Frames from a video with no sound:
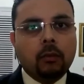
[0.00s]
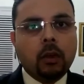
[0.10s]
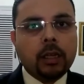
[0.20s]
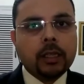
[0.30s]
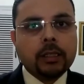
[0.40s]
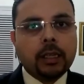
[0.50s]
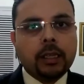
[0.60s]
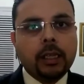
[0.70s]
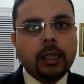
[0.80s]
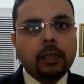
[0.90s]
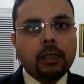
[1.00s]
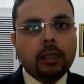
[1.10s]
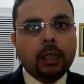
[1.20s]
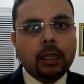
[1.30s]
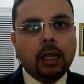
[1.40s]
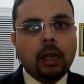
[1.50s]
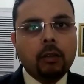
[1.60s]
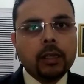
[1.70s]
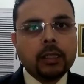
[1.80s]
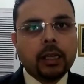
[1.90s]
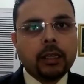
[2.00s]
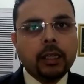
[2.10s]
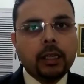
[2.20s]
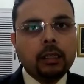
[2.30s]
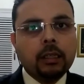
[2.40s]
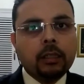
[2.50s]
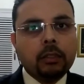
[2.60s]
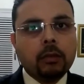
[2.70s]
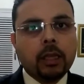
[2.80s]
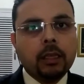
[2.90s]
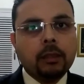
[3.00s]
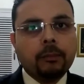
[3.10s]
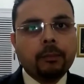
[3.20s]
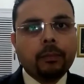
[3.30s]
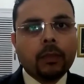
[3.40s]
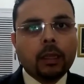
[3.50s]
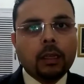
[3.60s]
What exactly and how exactly you can